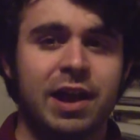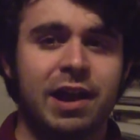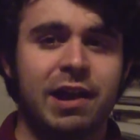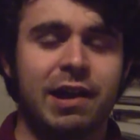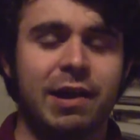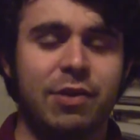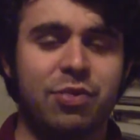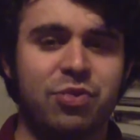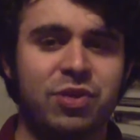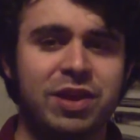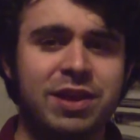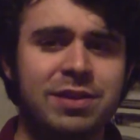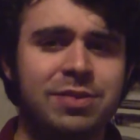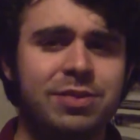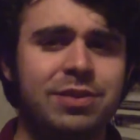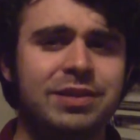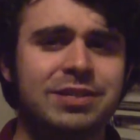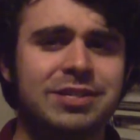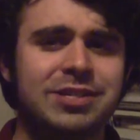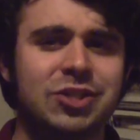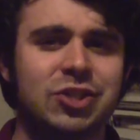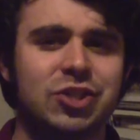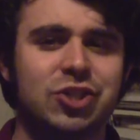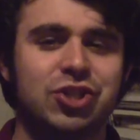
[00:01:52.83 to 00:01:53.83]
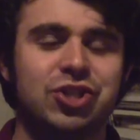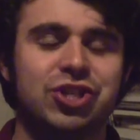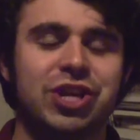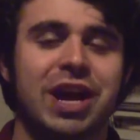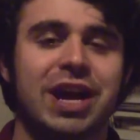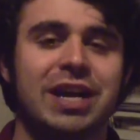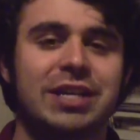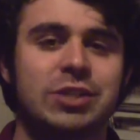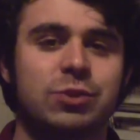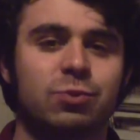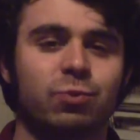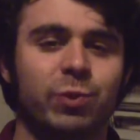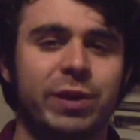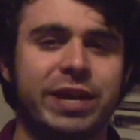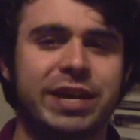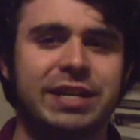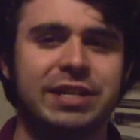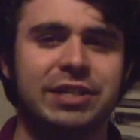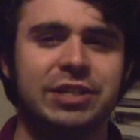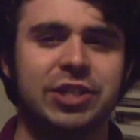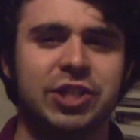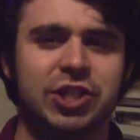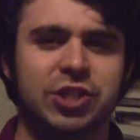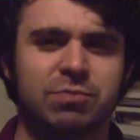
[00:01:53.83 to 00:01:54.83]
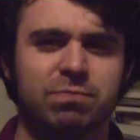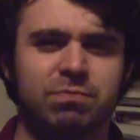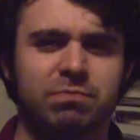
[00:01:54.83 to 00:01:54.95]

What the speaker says: I think this is Joss Whedon's